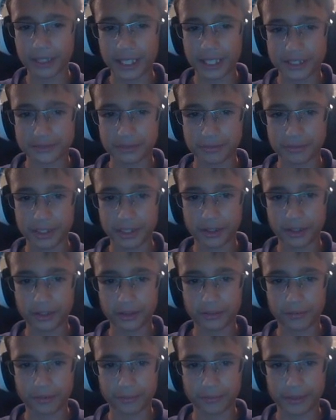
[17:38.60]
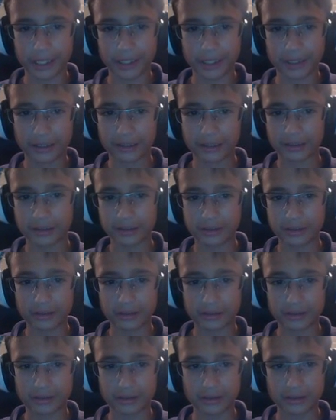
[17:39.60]
Blast would be good for my
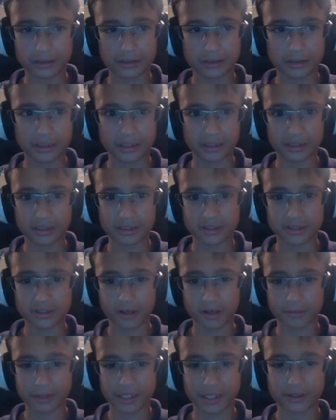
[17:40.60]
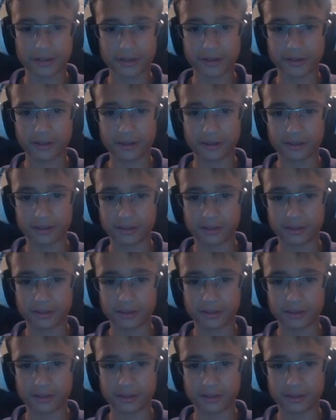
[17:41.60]
Charmander.